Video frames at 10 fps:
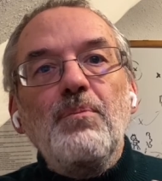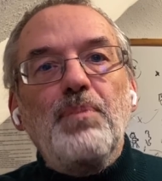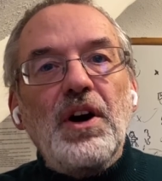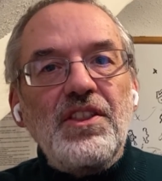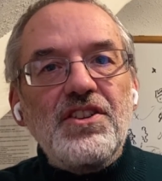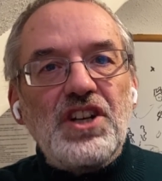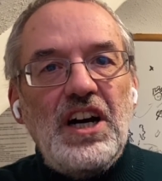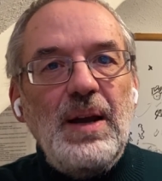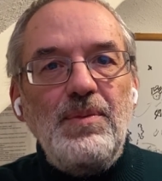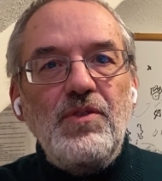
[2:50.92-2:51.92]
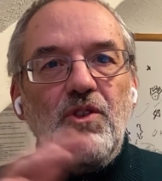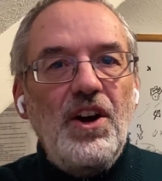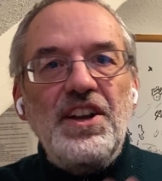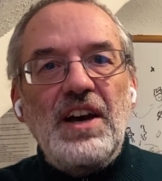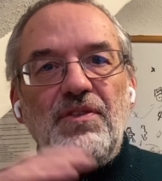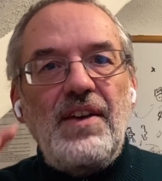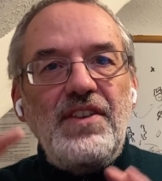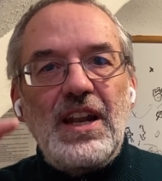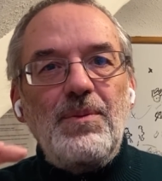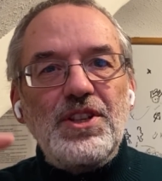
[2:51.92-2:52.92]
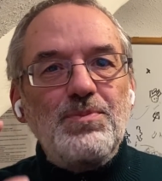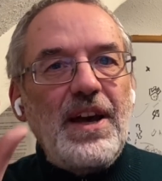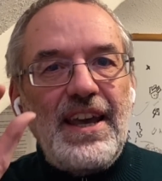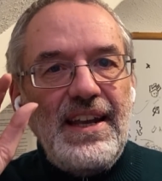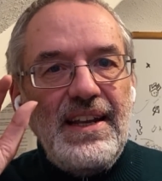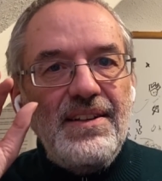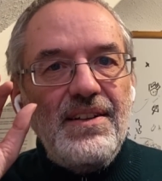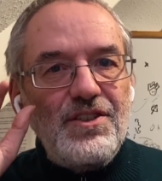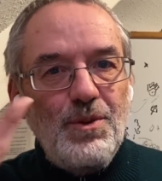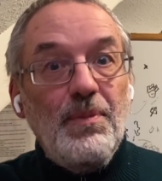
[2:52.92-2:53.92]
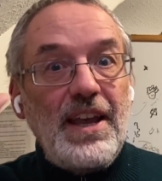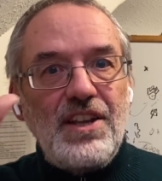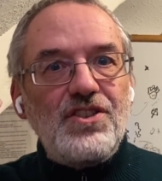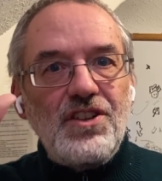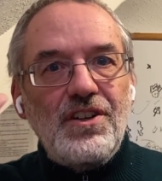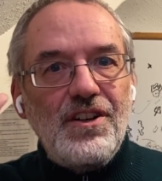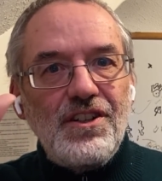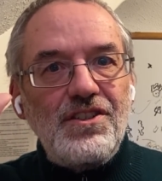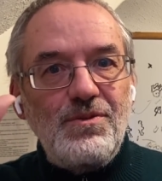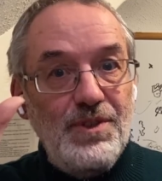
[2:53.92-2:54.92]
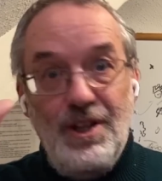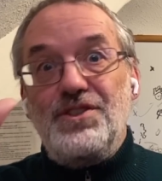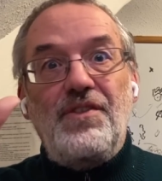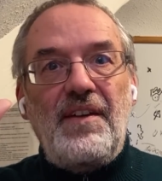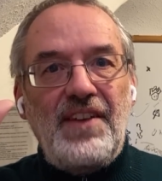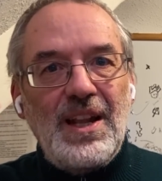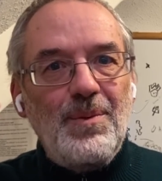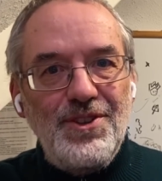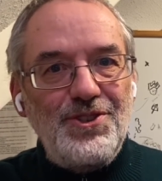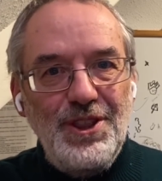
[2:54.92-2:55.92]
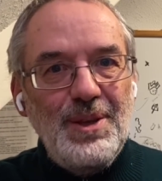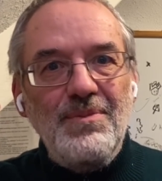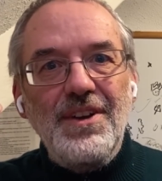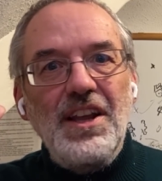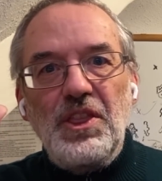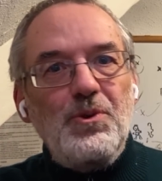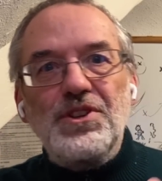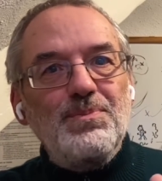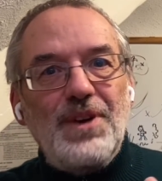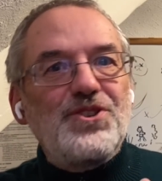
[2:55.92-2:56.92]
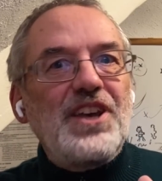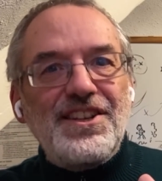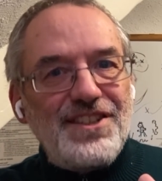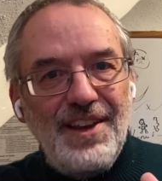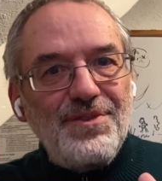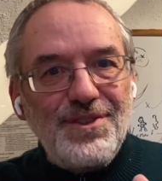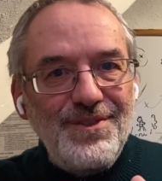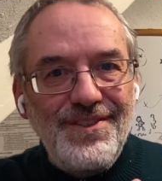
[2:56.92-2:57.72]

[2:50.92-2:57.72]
By the time you've got enough heavy elements made to make stars with lots of heavy elements in them, there isn't much gas left.